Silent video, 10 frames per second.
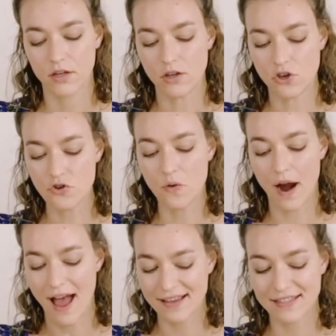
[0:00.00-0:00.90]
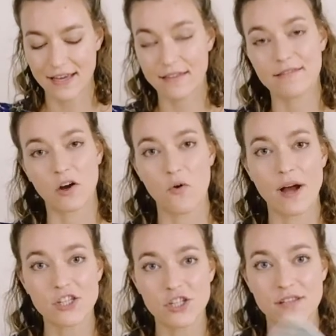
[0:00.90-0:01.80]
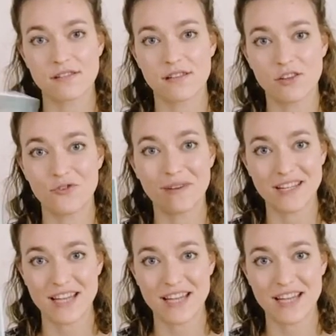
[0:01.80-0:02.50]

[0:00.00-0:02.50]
you are asking the questions that you need to